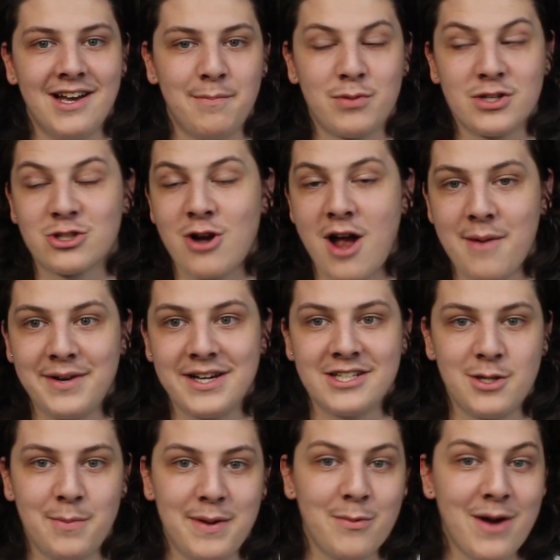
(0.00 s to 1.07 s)
prescribing it
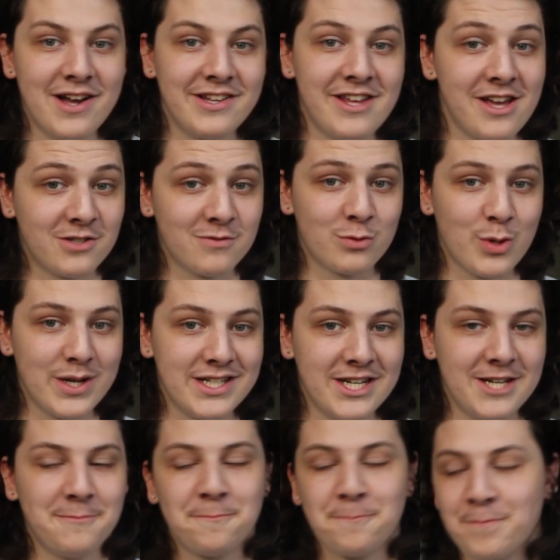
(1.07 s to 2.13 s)
to people under the age of
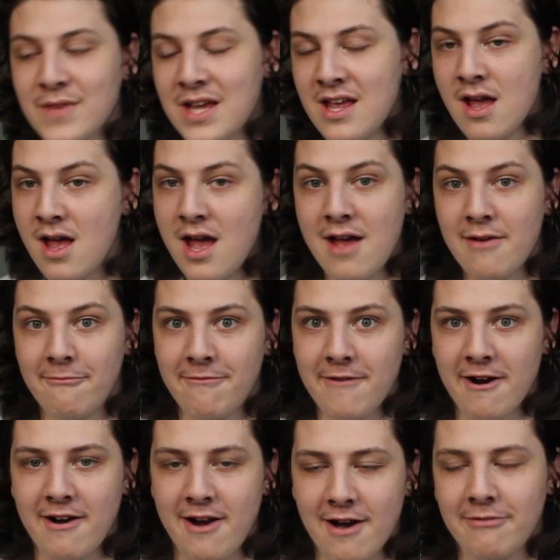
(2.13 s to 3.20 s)
20.
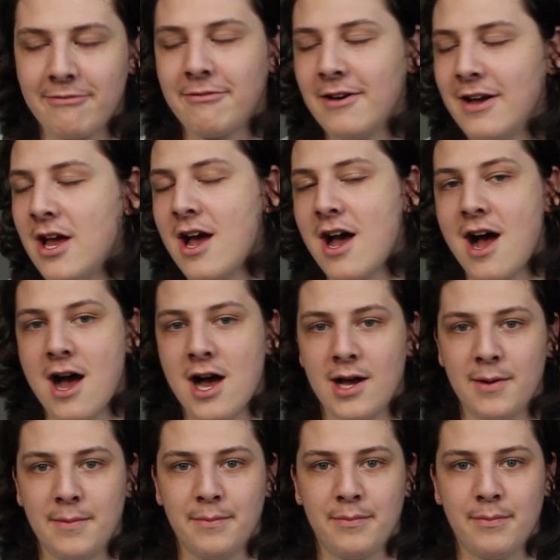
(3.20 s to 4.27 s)
Fair enough.
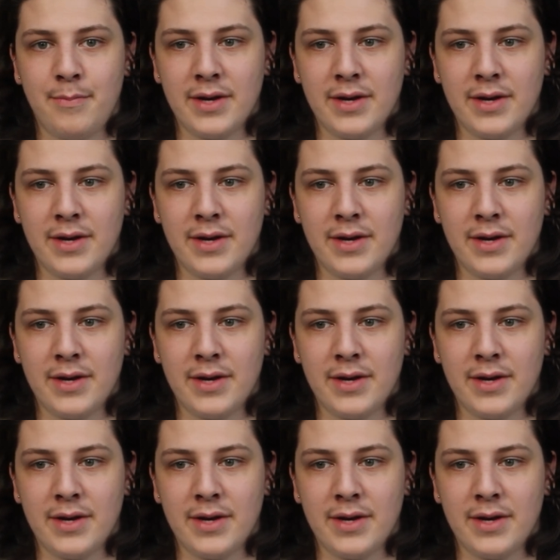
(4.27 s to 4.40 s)
I